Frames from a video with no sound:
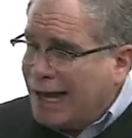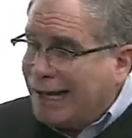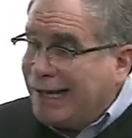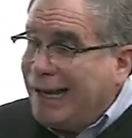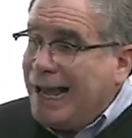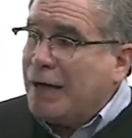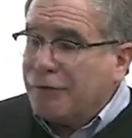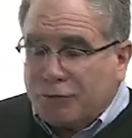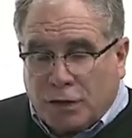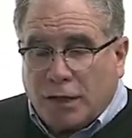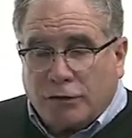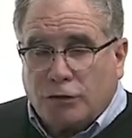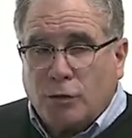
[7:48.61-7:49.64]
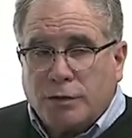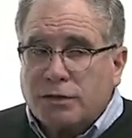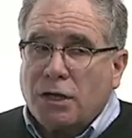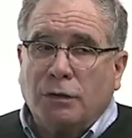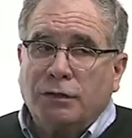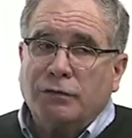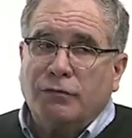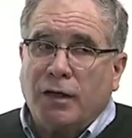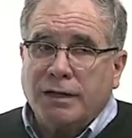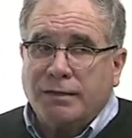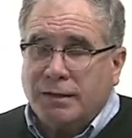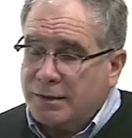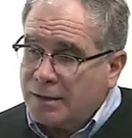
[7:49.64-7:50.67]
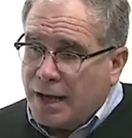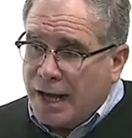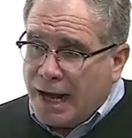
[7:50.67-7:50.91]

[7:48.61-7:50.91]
left to its own devices